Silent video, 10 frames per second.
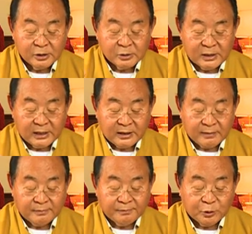to lead
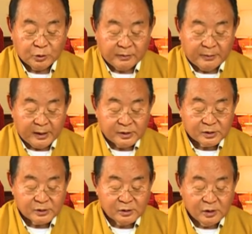them to
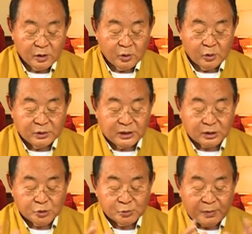liberation. O
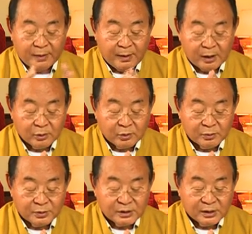Jetsun Pema Guru
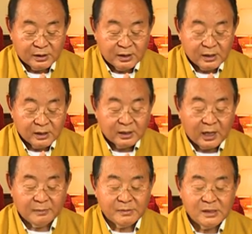Rinpoche,
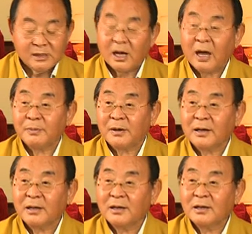grant me, I
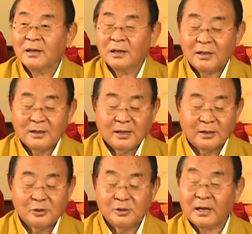pray. Is
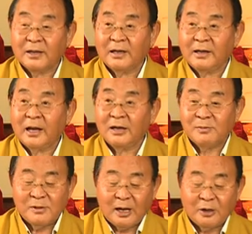that you attain
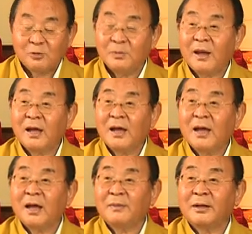enlightenment, then you may
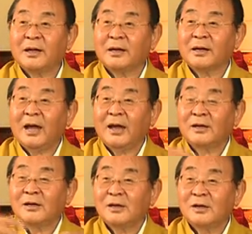emanate
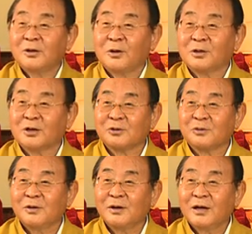again in order
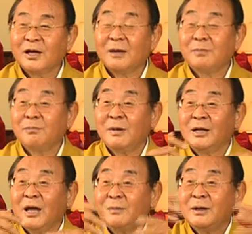to, em
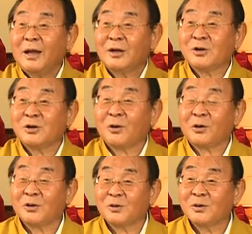many emanations in
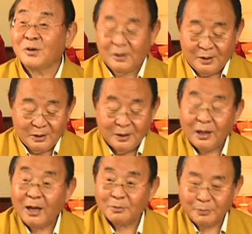order to
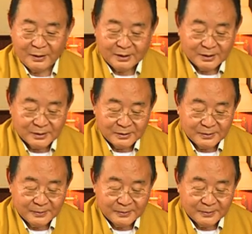help beings.